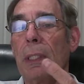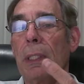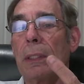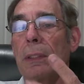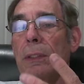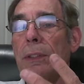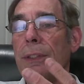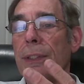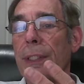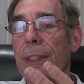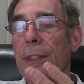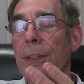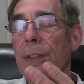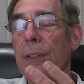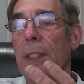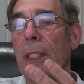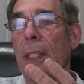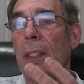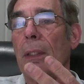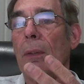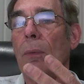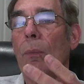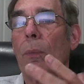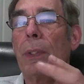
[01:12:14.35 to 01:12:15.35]
and
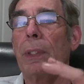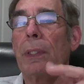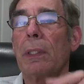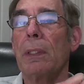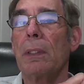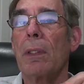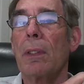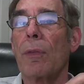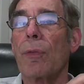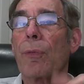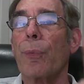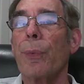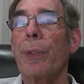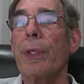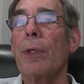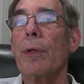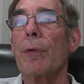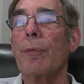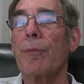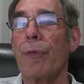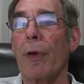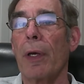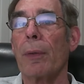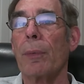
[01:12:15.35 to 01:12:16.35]
16, we did the 3-year
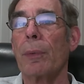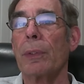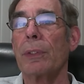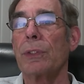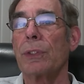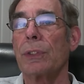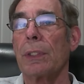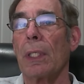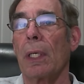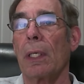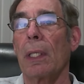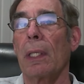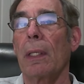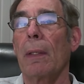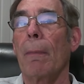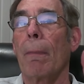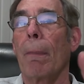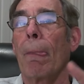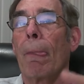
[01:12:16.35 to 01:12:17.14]
veteran study.